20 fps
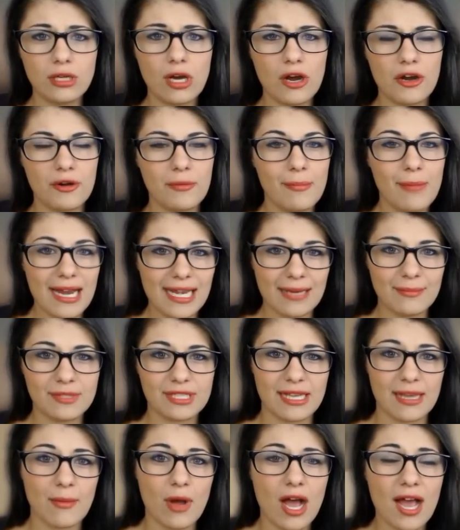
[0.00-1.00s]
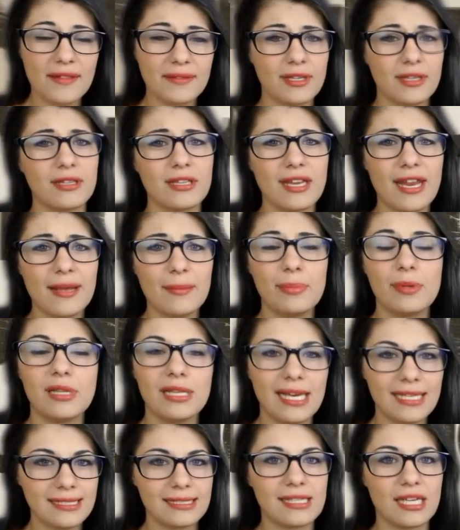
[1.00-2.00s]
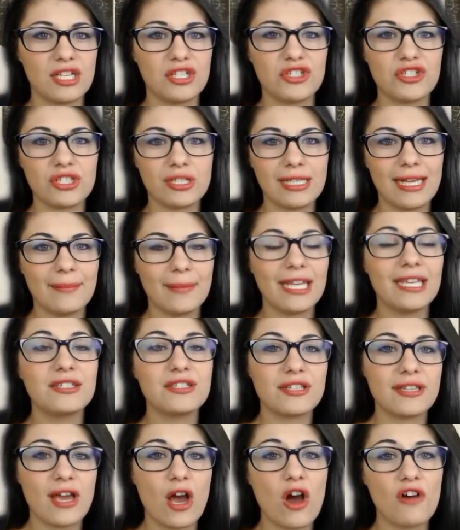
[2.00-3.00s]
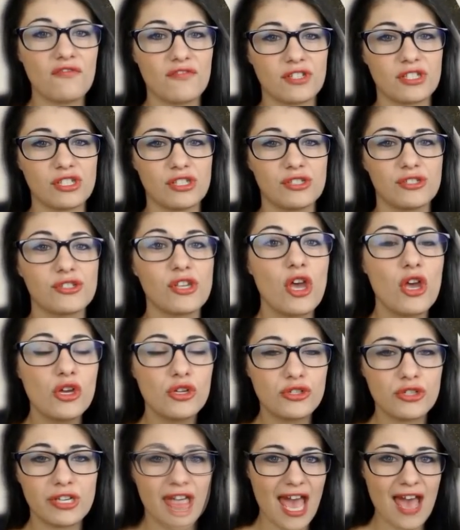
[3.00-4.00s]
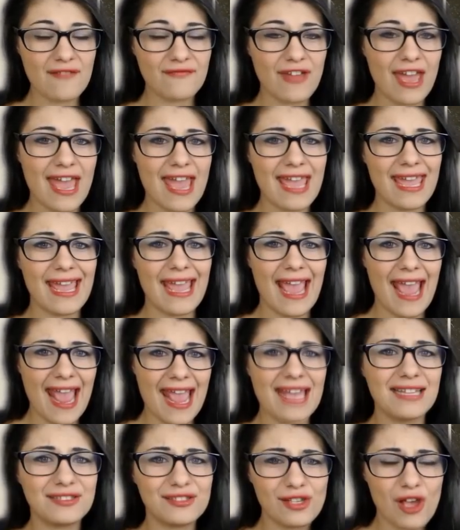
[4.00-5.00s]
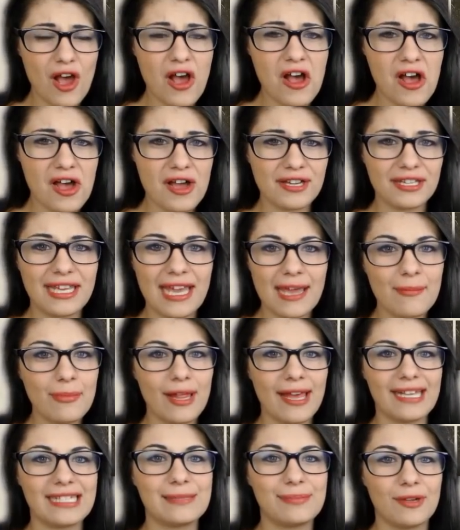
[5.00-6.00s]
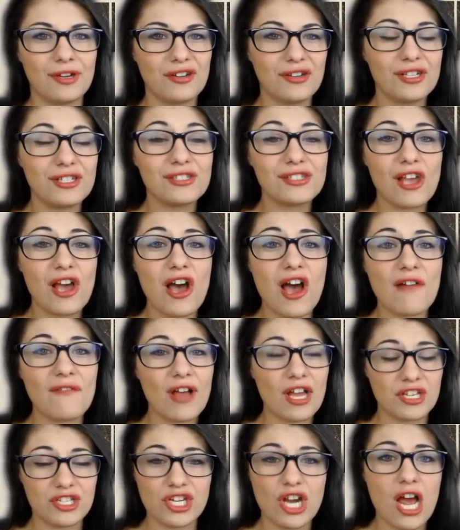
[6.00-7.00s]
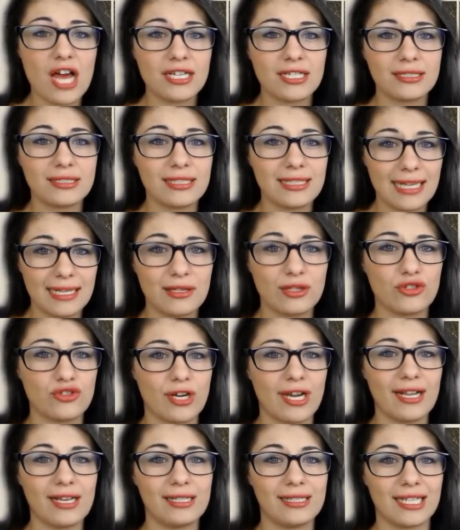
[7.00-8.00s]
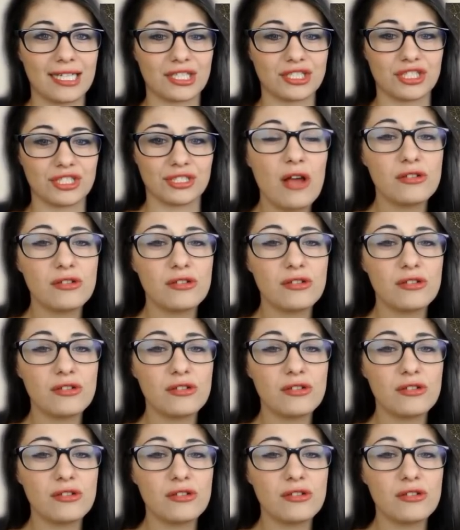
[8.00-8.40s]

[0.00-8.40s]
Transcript: Hello, my name is Emma, and the other day PlayStation let me into their offices to have a hands-on gameplay experience of Uncharted, the Nathan Drake collection.